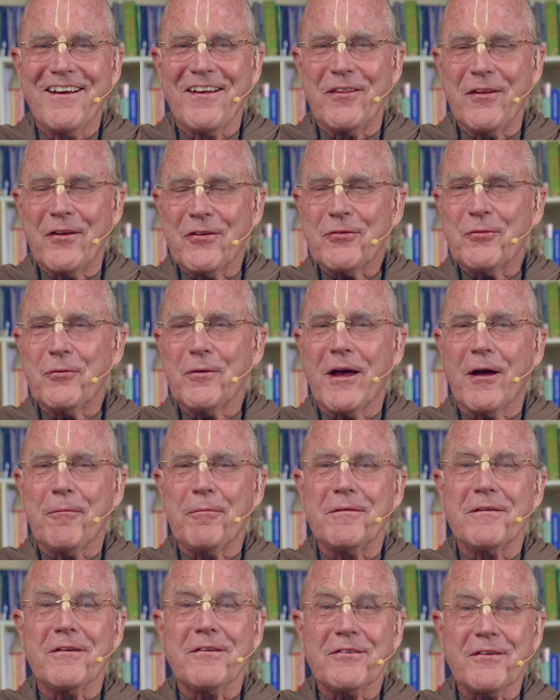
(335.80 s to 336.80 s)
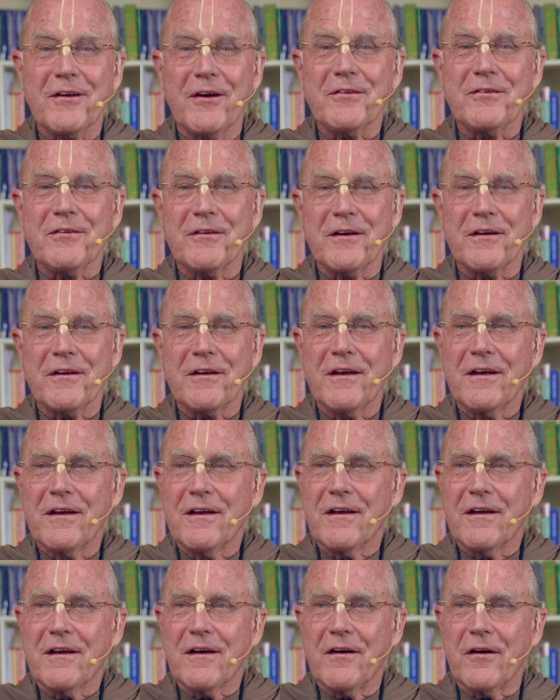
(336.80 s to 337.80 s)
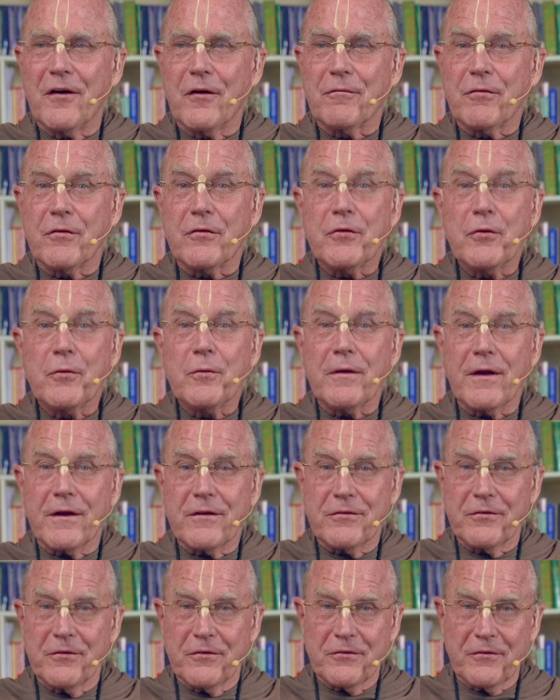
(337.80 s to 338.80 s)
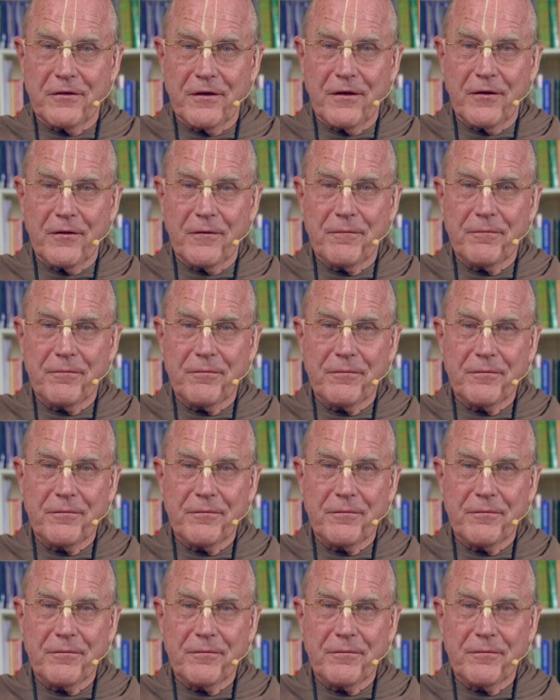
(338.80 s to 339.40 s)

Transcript: This we have been discussing for 2 lectures now.